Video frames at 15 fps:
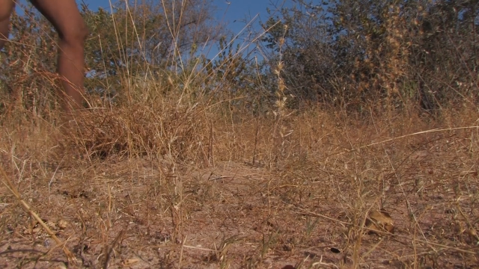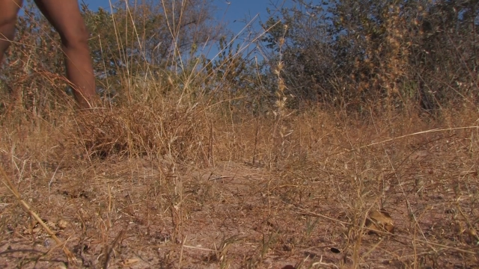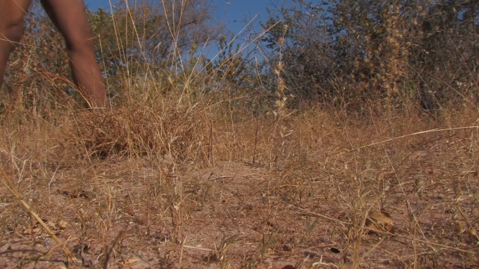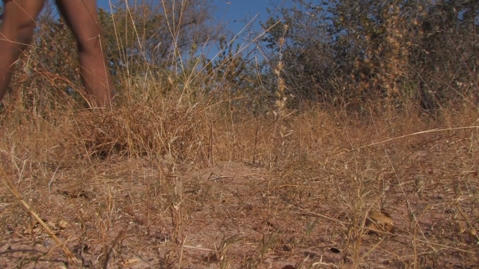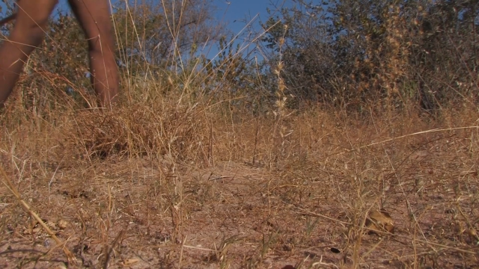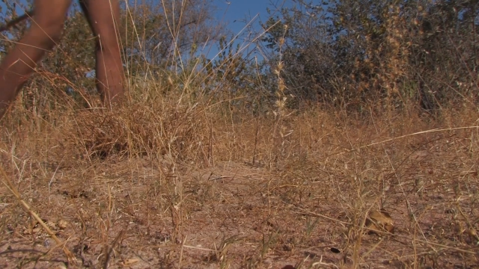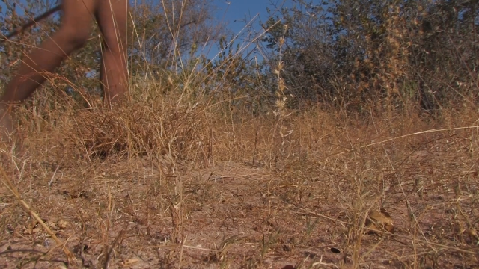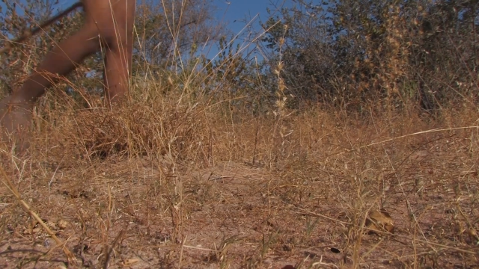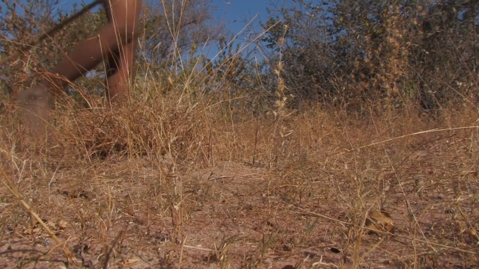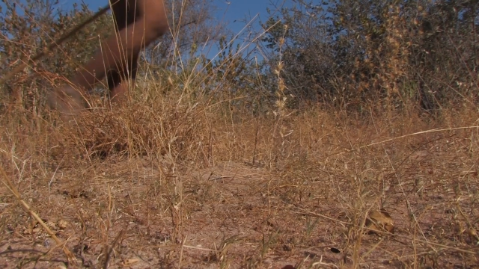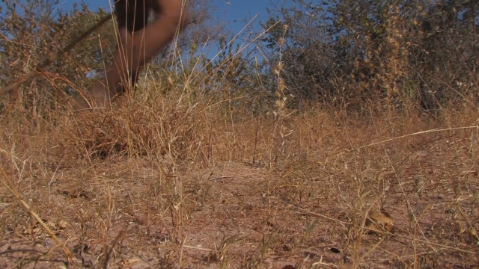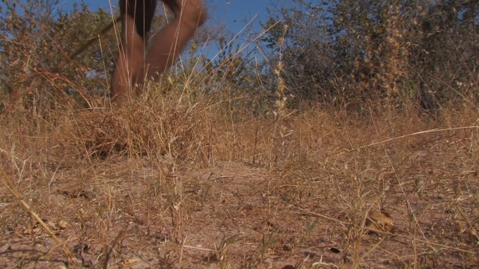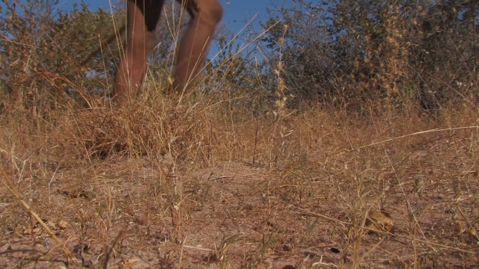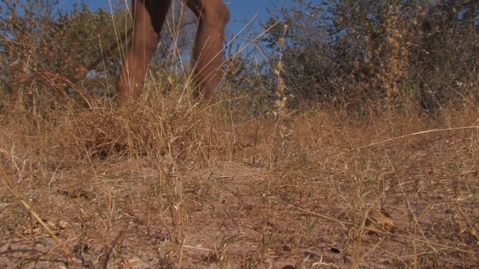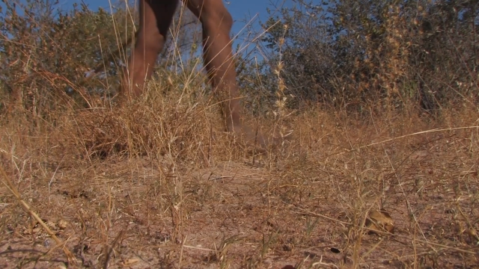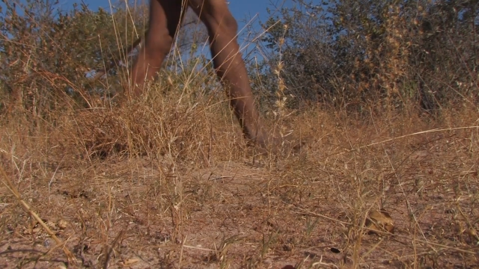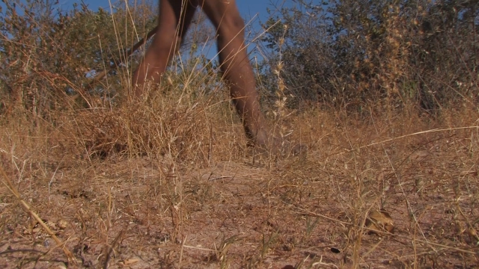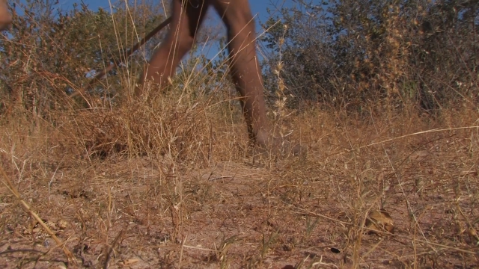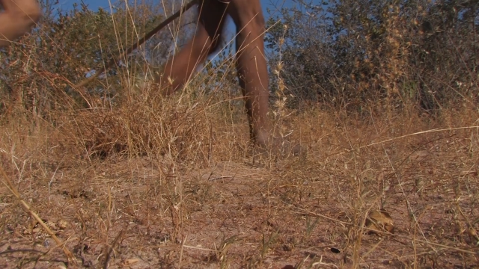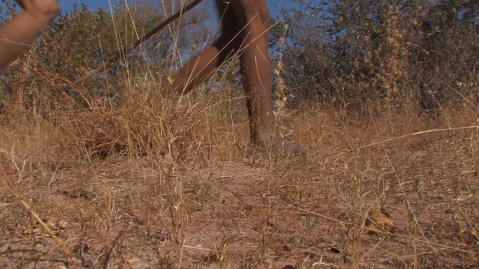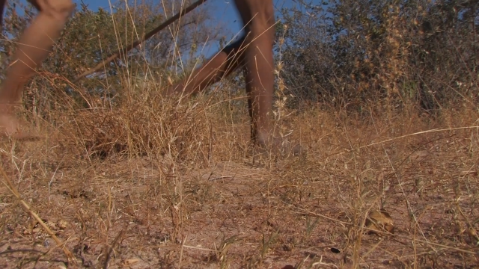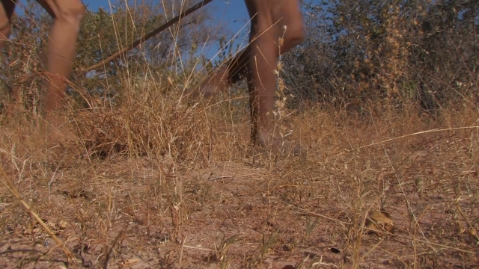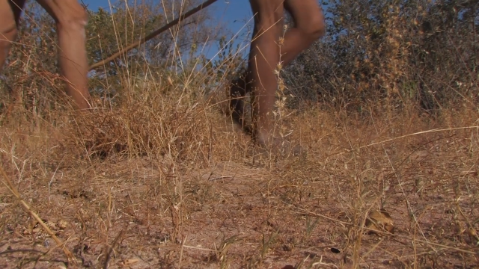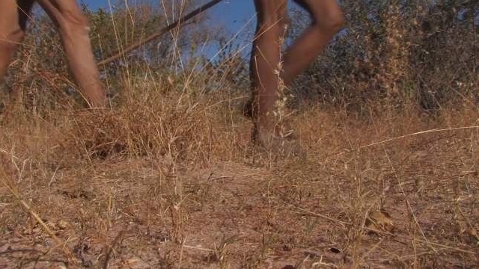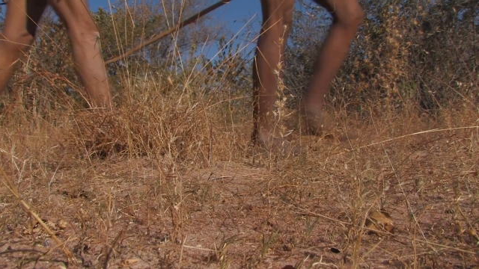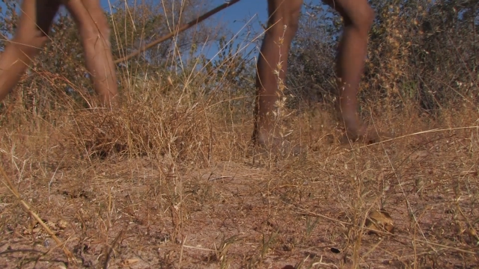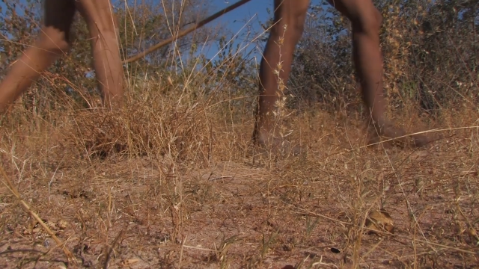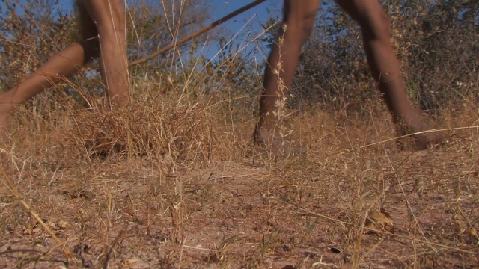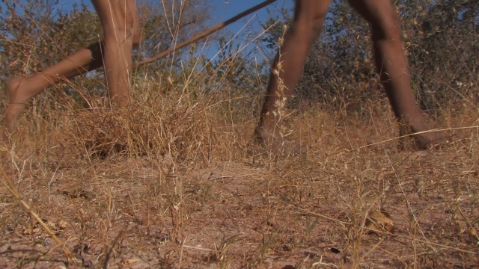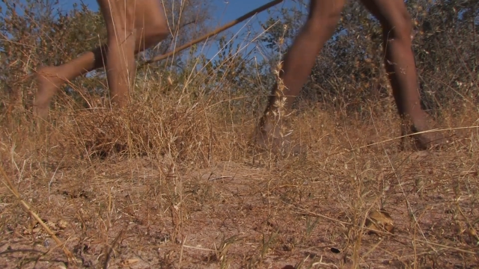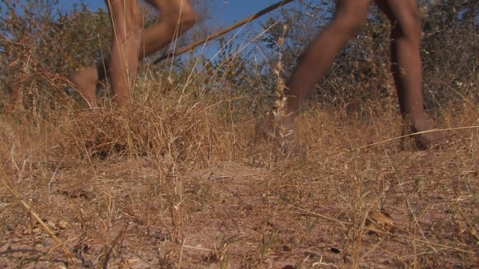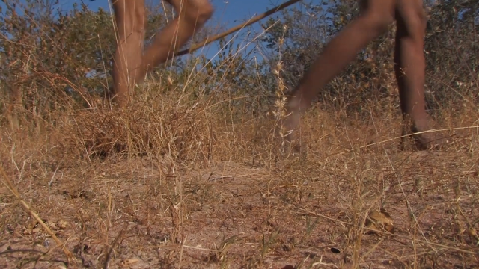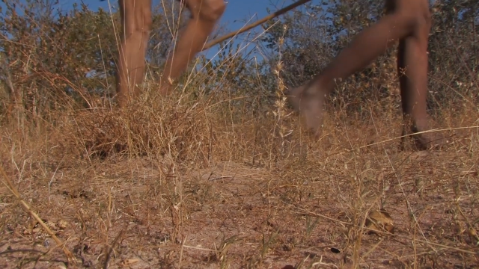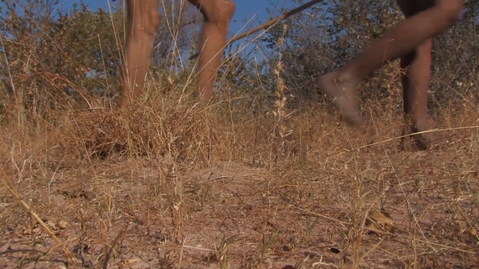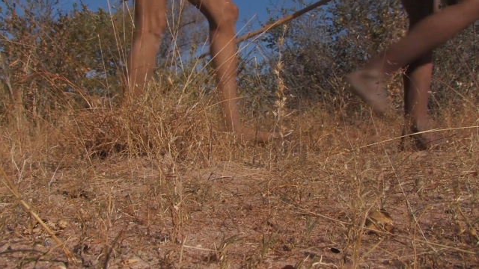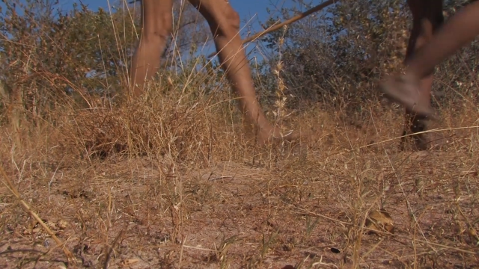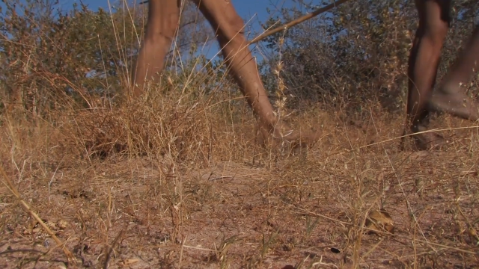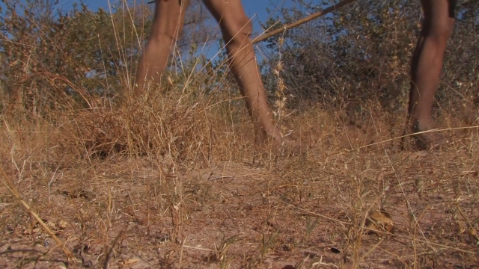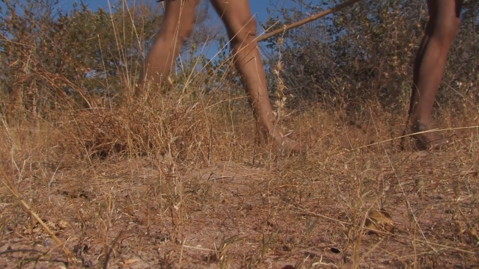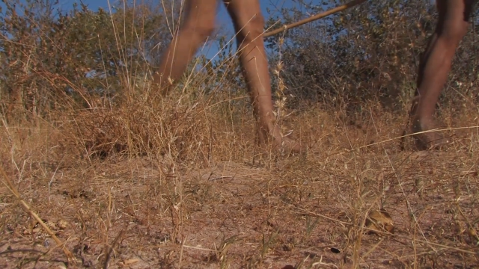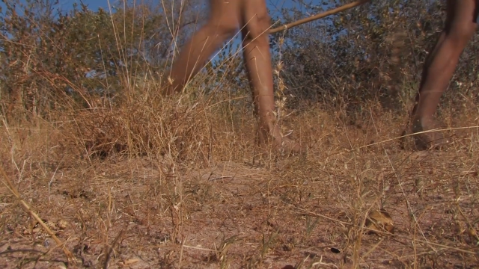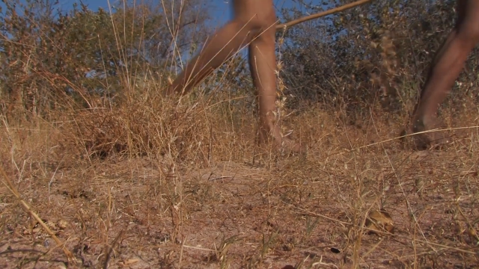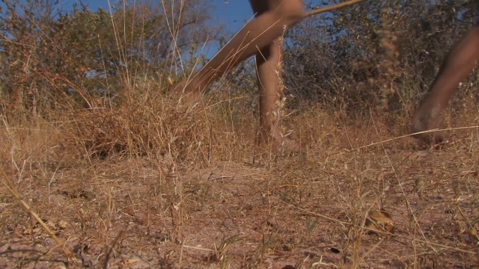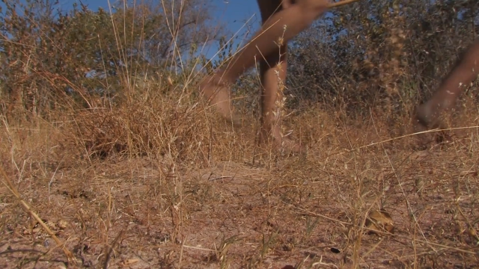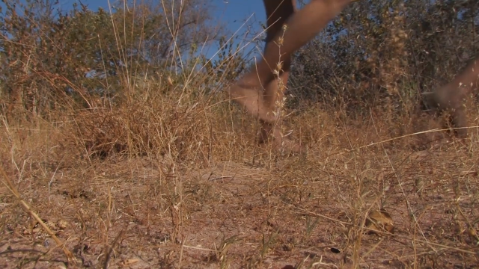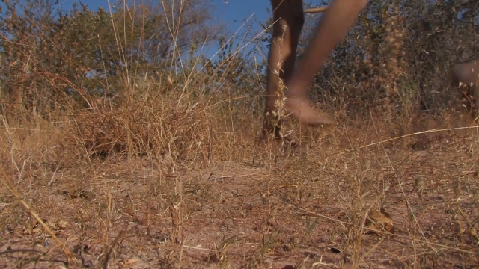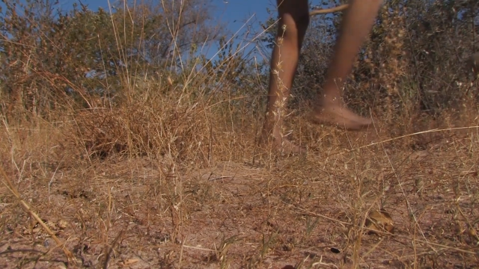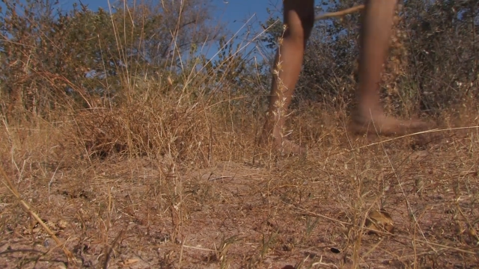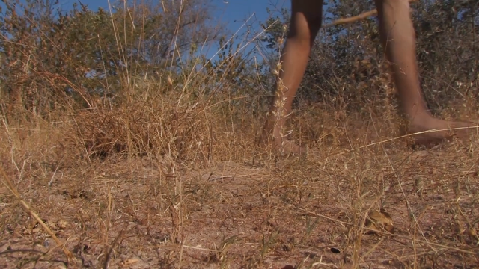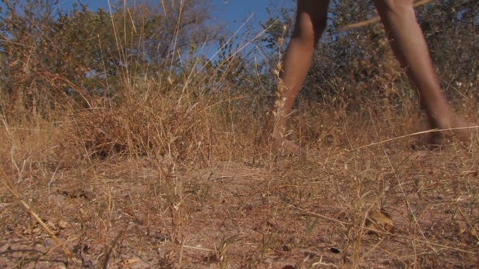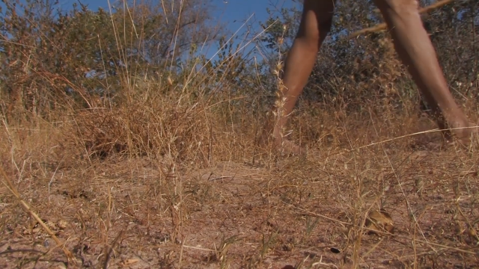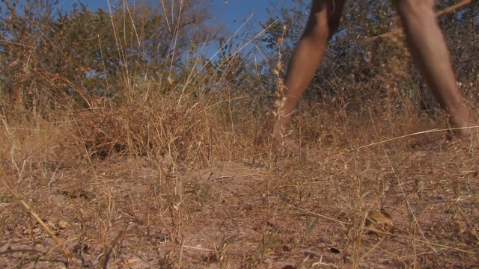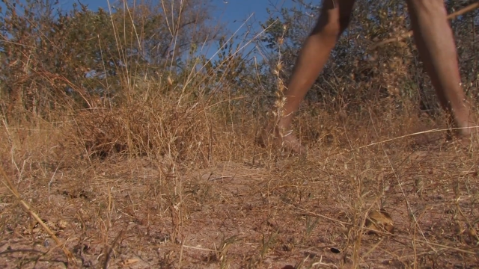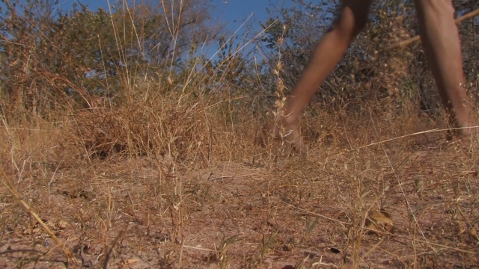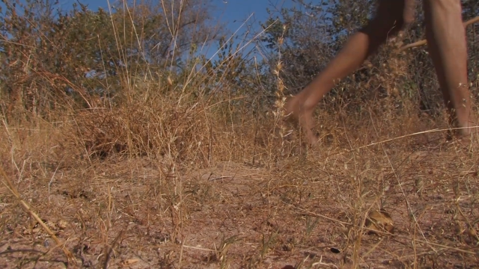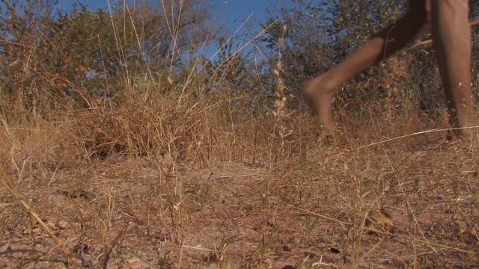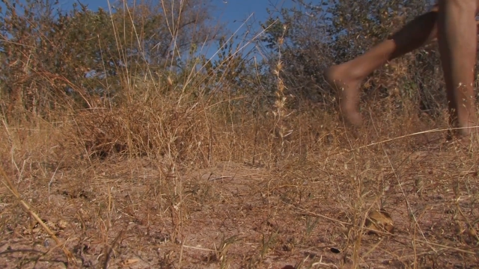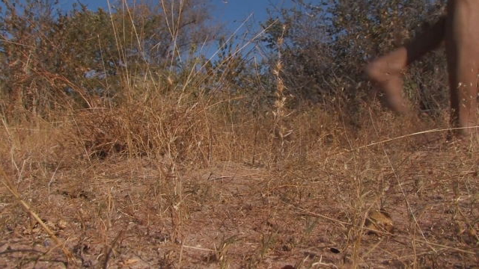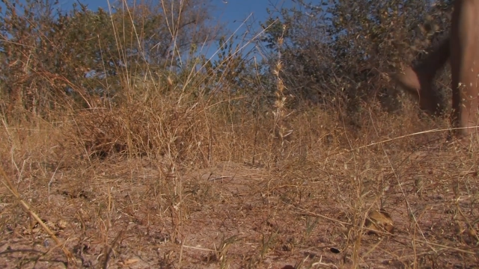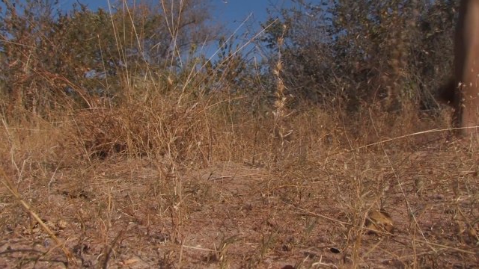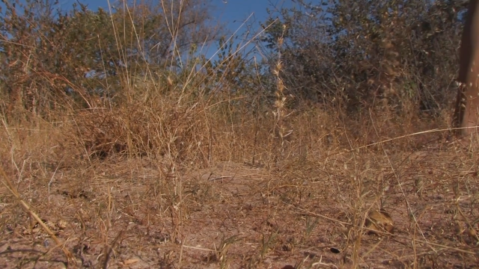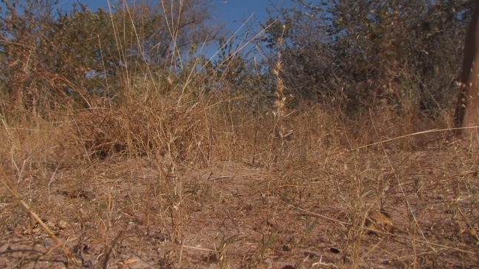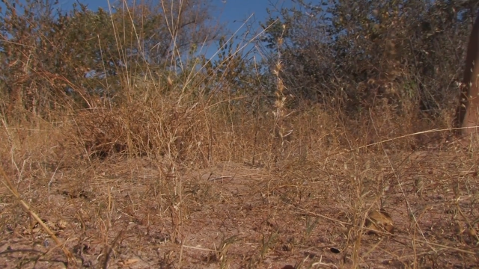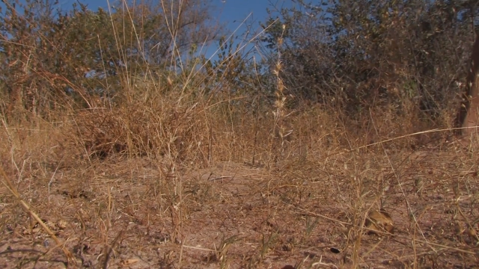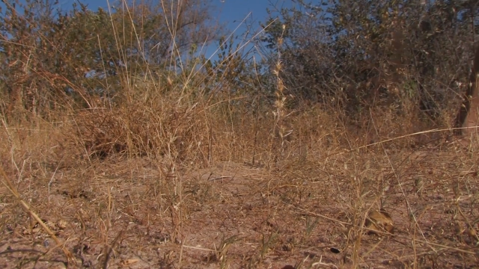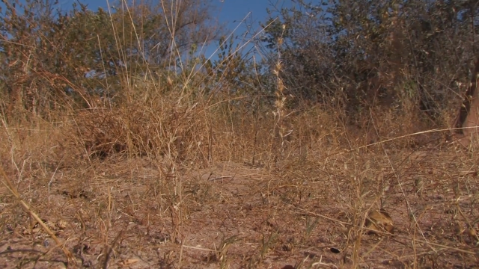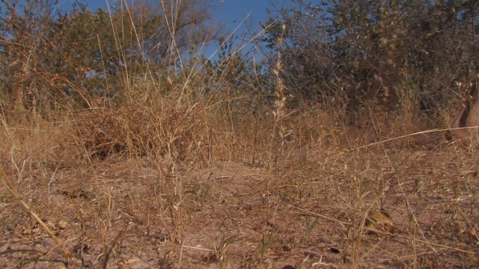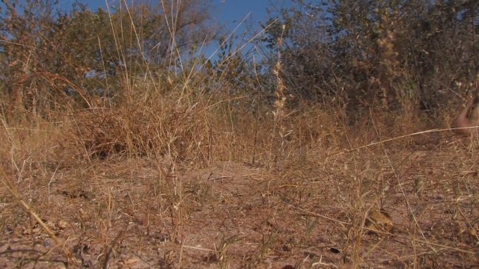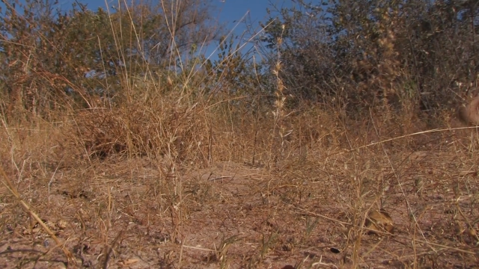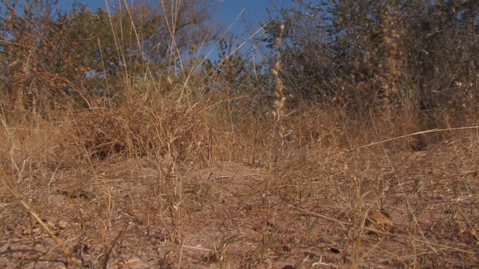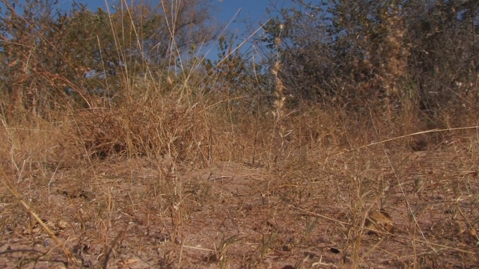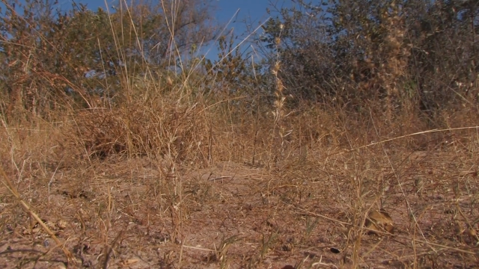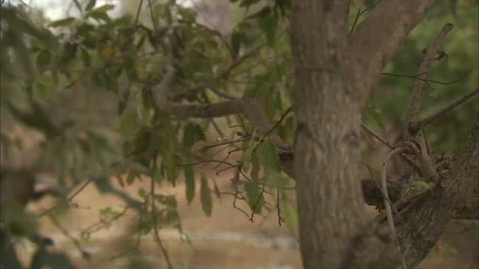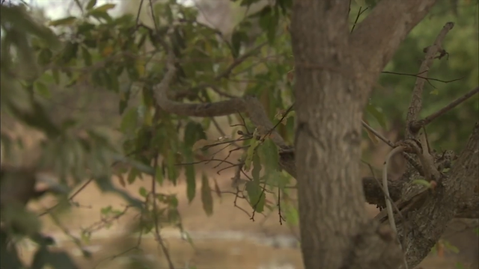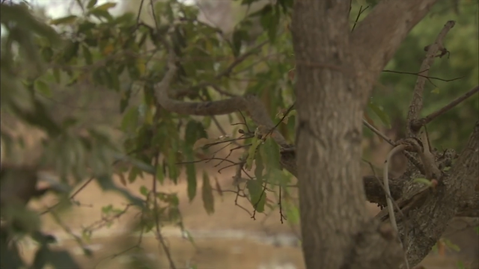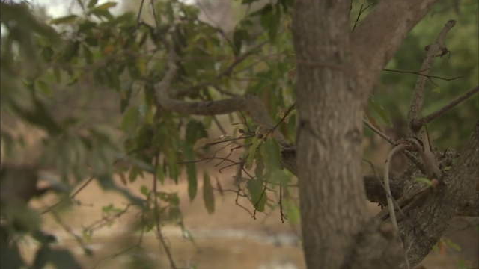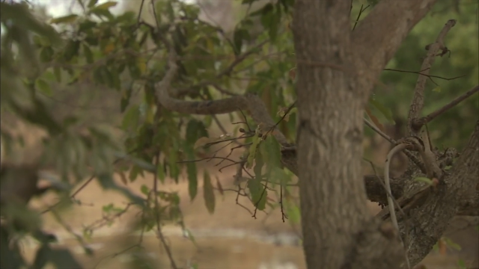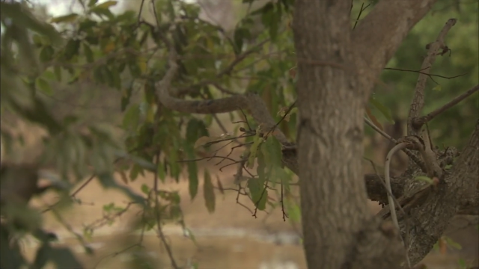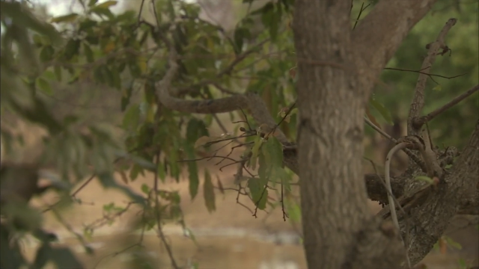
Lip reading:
(no speaker visible)